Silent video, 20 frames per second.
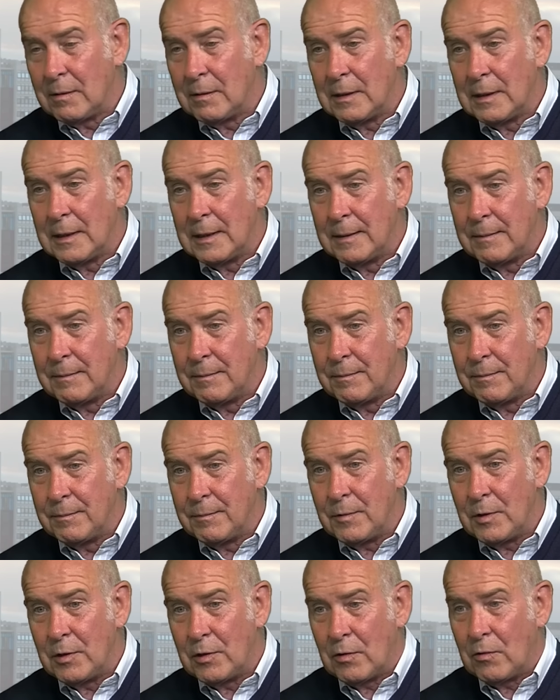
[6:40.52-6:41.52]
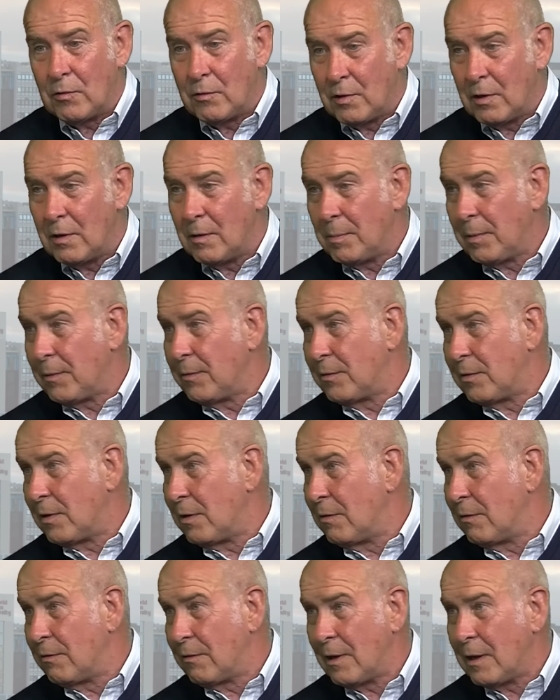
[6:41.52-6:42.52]
You could turn up on the
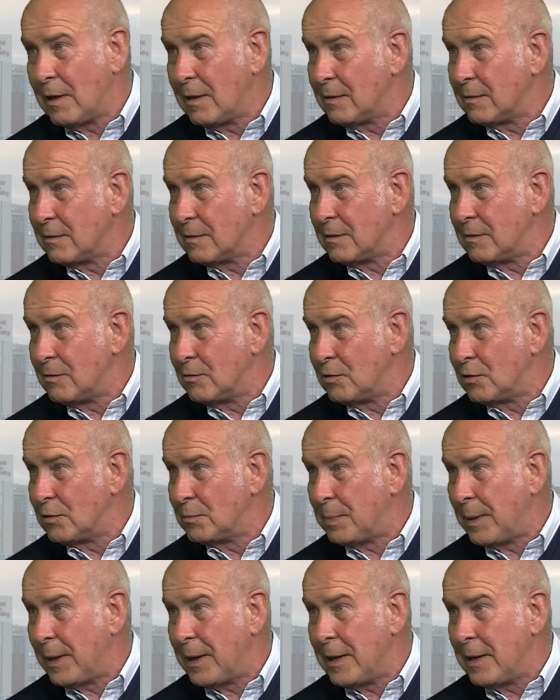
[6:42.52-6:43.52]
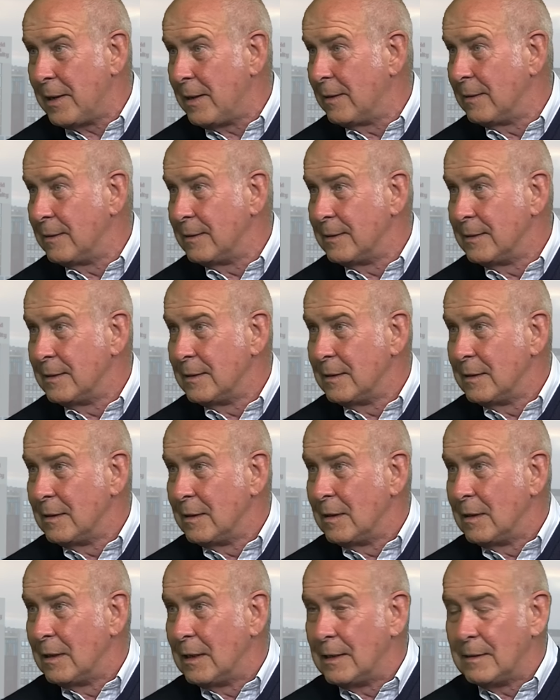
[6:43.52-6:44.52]
turnstiles and just pay.
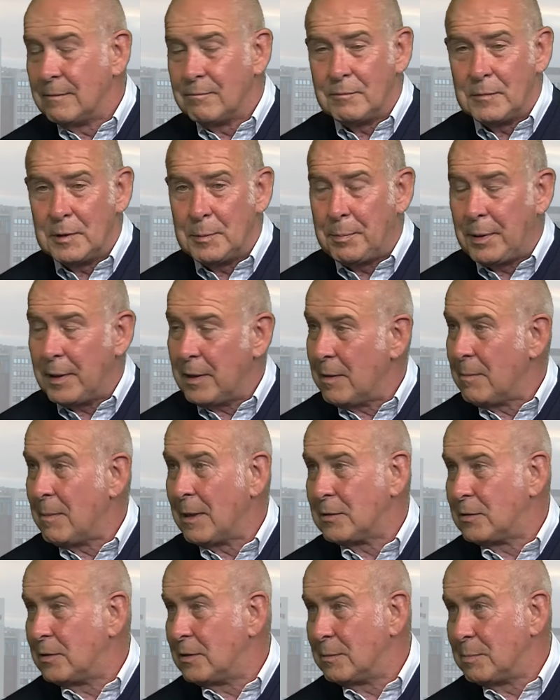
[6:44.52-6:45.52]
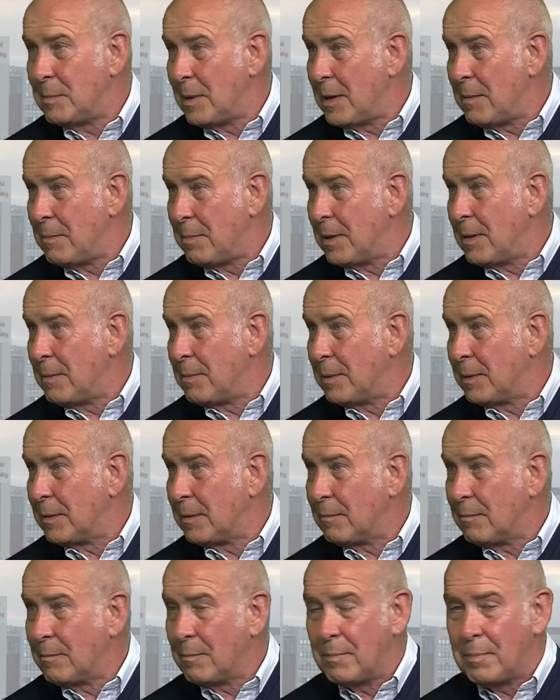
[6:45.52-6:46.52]
You pick your matches maybe, but
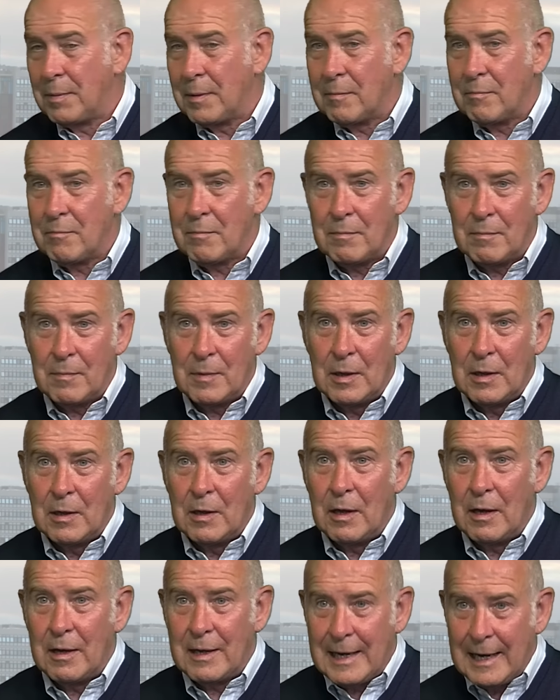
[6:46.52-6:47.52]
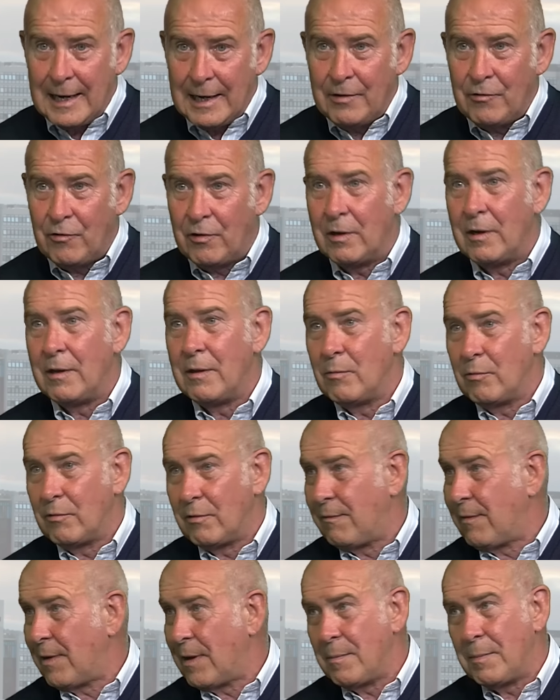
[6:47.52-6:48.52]
occasionally there was a
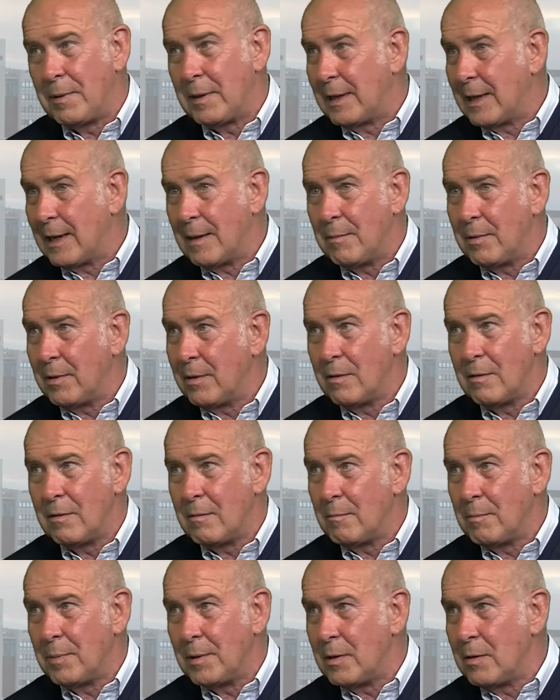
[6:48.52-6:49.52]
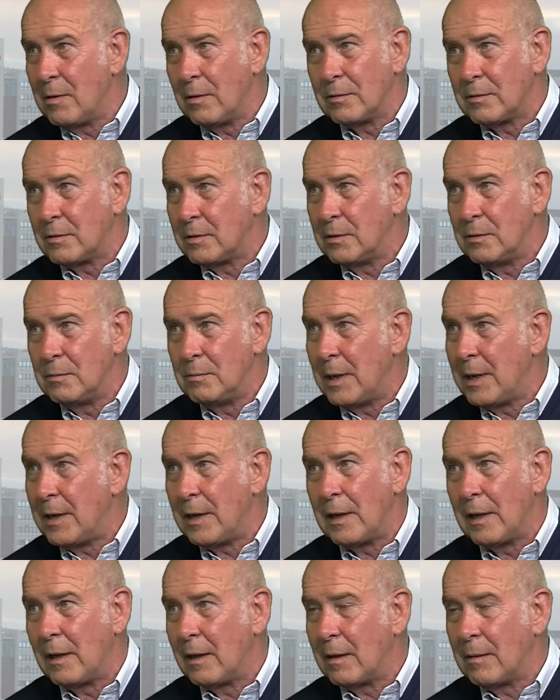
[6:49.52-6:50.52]
very big game, but not too
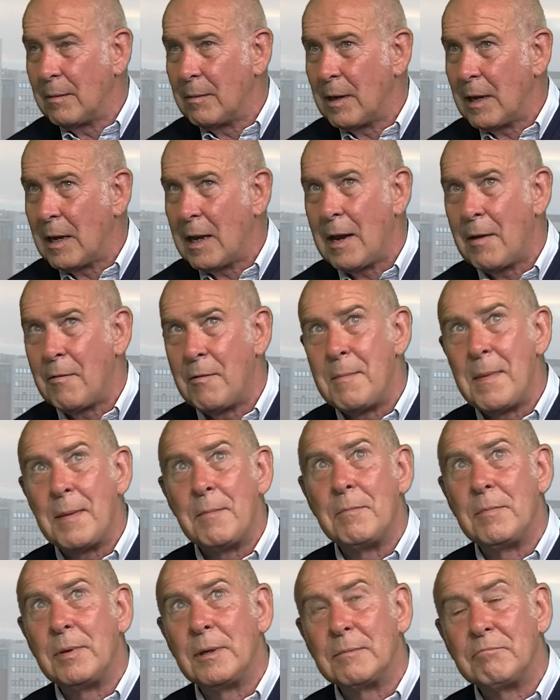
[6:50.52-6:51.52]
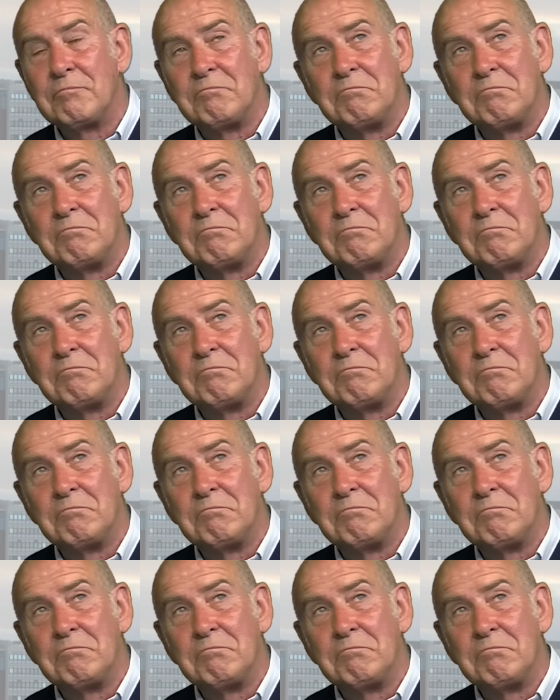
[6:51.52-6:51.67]
many. I mean, I remember,